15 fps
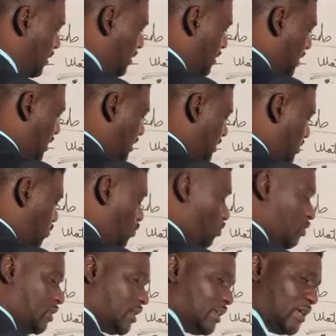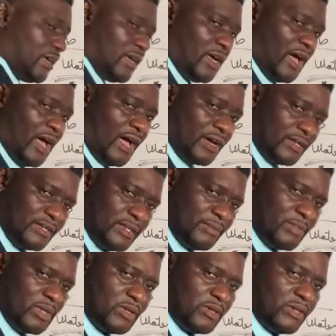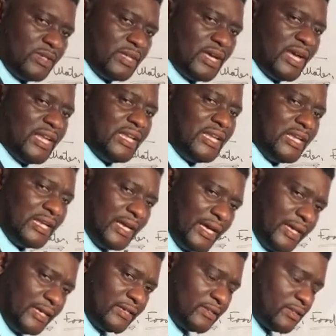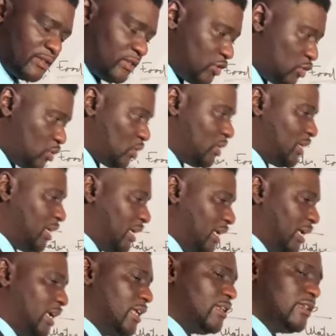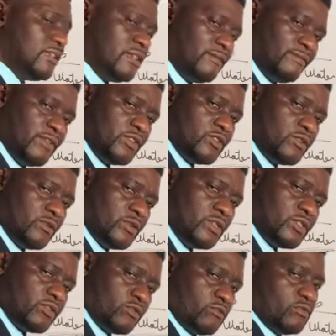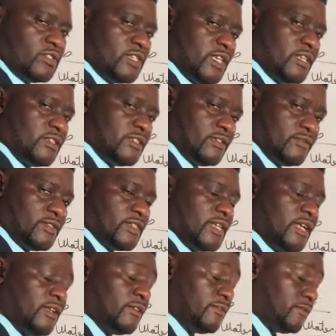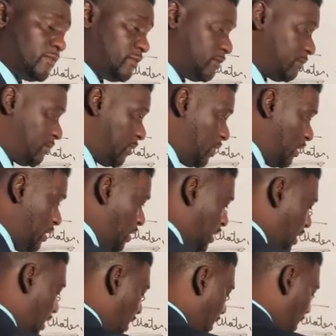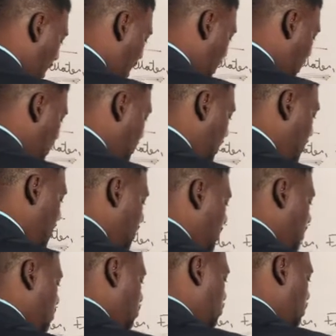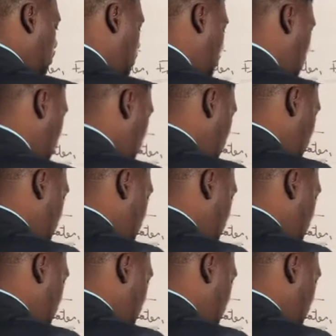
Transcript: that is truly academically aligned to the individual true sense of self. Academic is rolled out